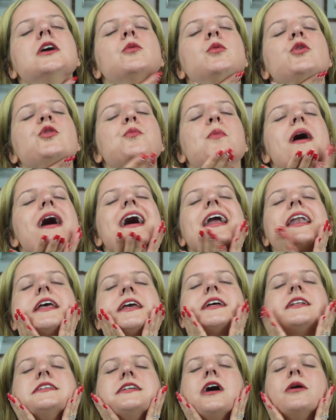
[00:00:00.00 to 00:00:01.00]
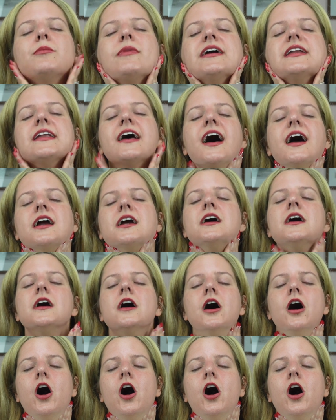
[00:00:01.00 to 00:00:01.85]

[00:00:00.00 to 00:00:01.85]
with patting it down my neck.